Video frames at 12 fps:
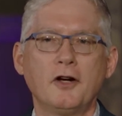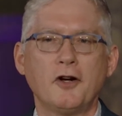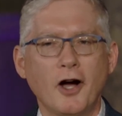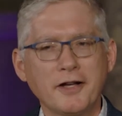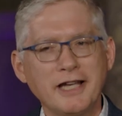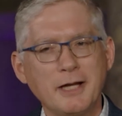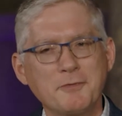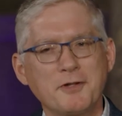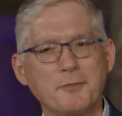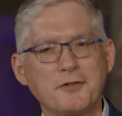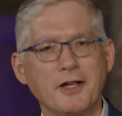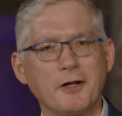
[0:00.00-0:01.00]
God names
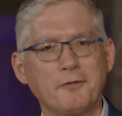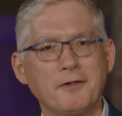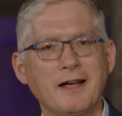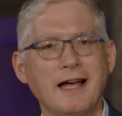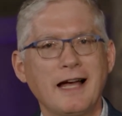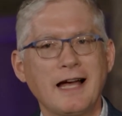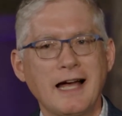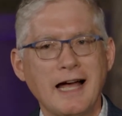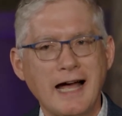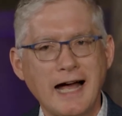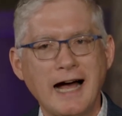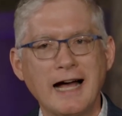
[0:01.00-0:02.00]
Himself
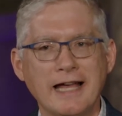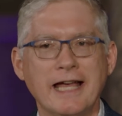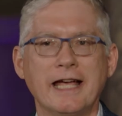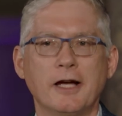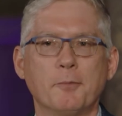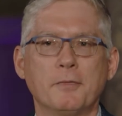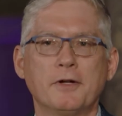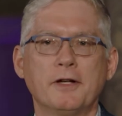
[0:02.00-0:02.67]
I Am.